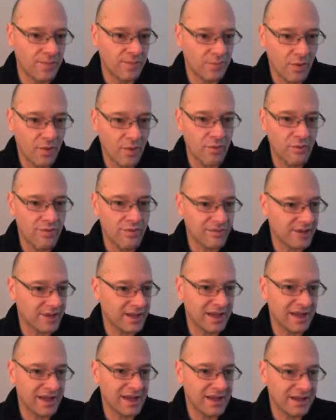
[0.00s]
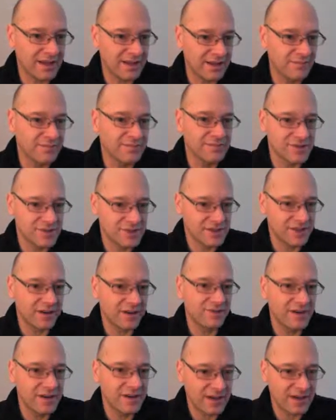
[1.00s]
port for getting
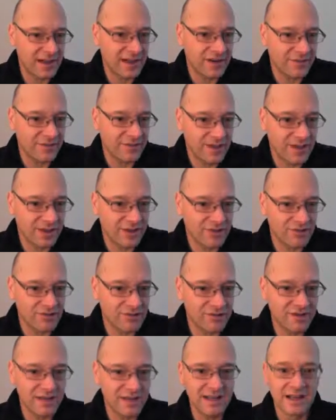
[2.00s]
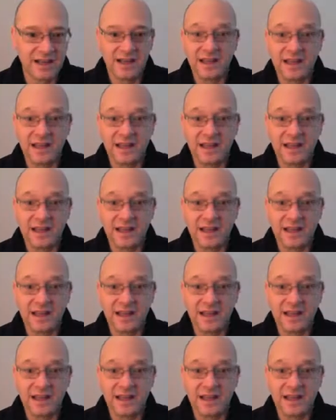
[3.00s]
stuff in and out of a country,